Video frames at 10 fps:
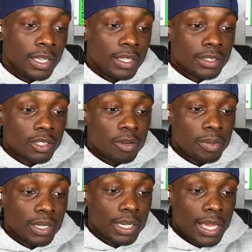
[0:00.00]
it's gonna
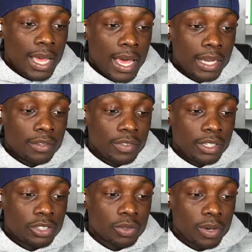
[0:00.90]
be a lot of
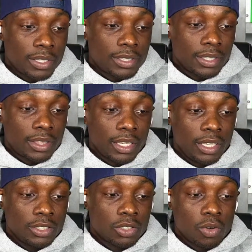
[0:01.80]
interesting
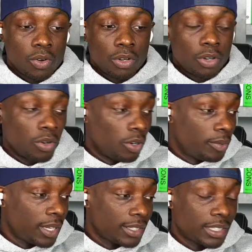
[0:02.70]
things going on, but
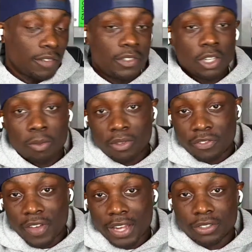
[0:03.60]
that's definitely gonna be
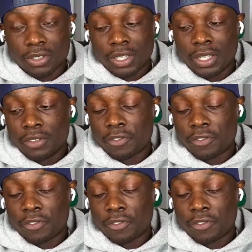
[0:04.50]
factored in.